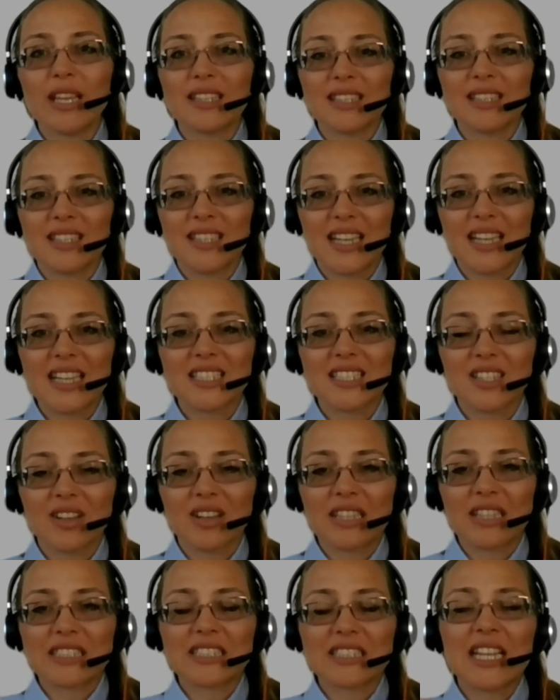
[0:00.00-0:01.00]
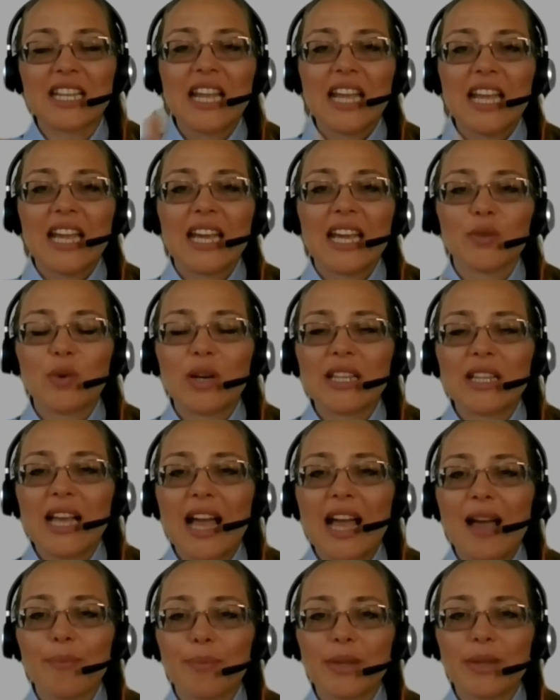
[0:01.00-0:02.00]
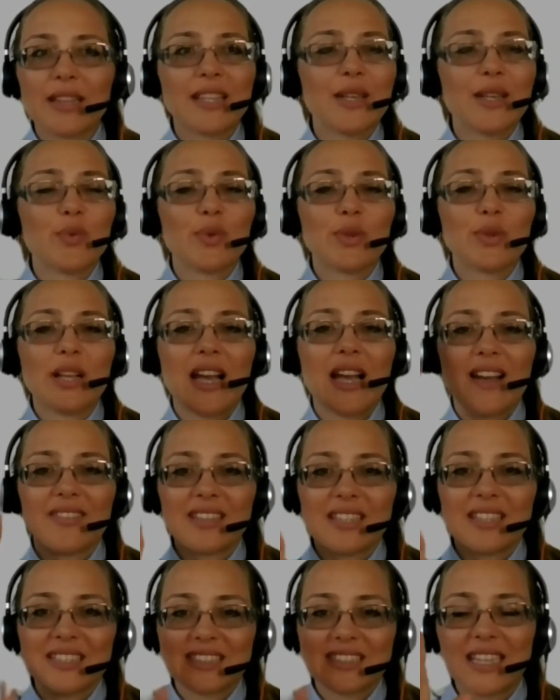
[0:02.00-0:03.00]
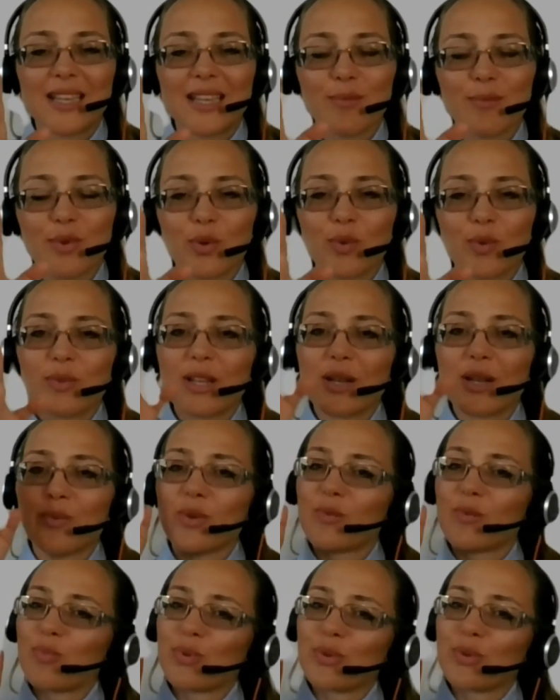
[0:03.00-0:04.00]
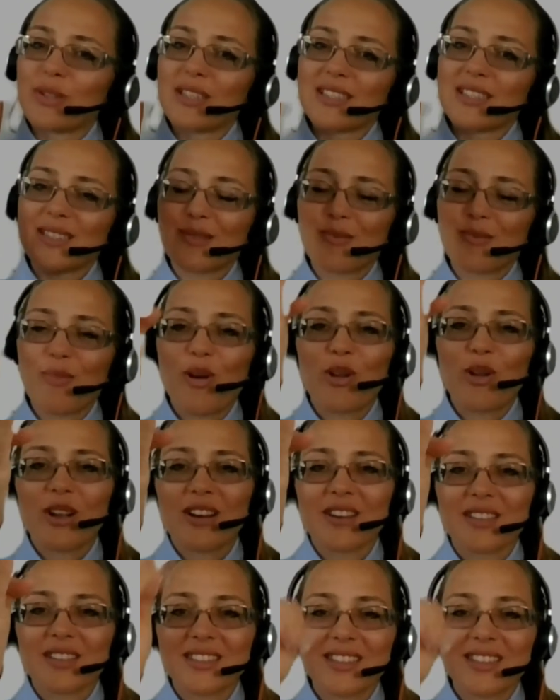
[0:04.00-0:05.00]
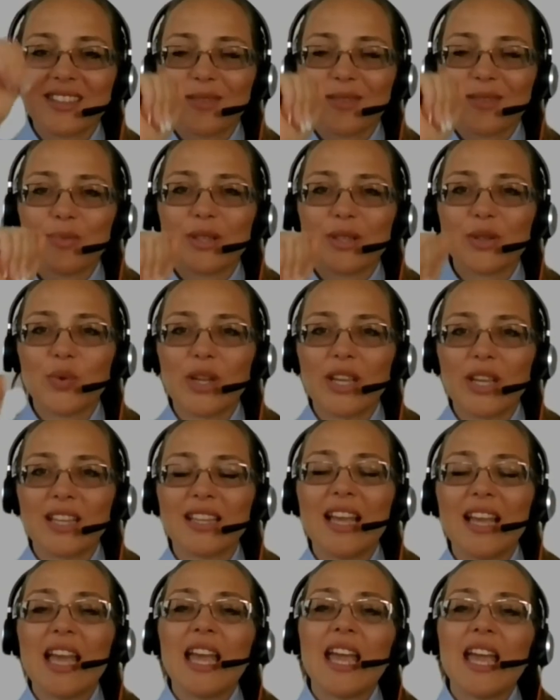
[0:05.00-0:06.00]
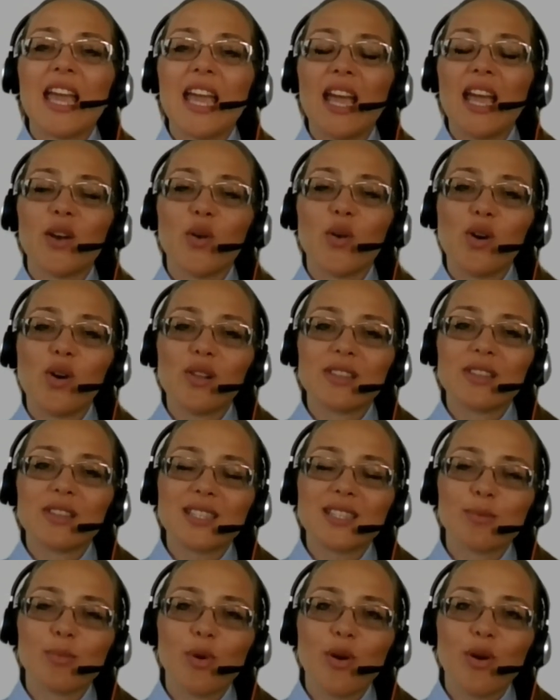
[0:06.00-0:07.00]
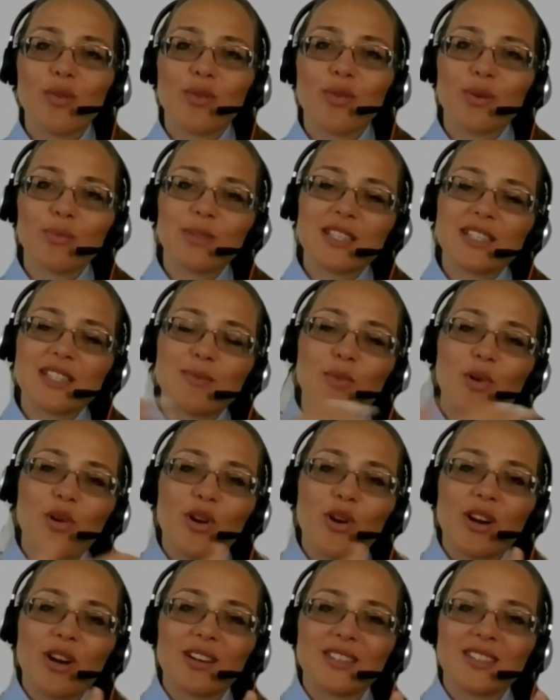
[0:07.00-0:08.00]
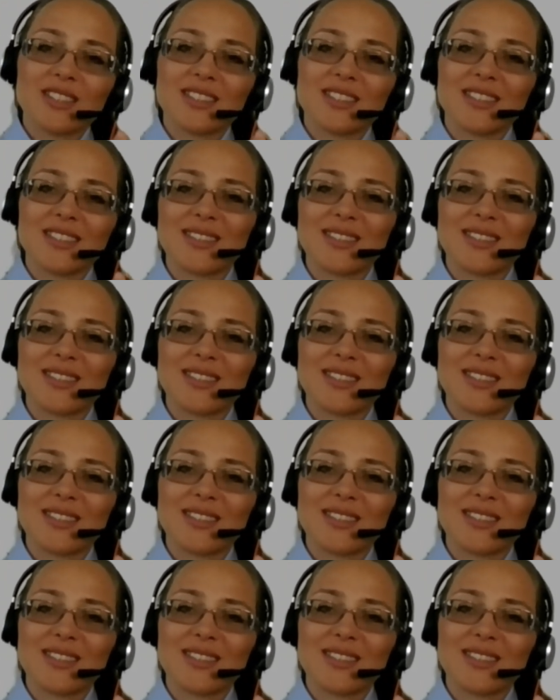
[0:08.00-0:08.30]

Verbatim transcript: in the restaurants. And what happened, they will have the same room, they will put a small curtain in between, and all the smoke from the smokers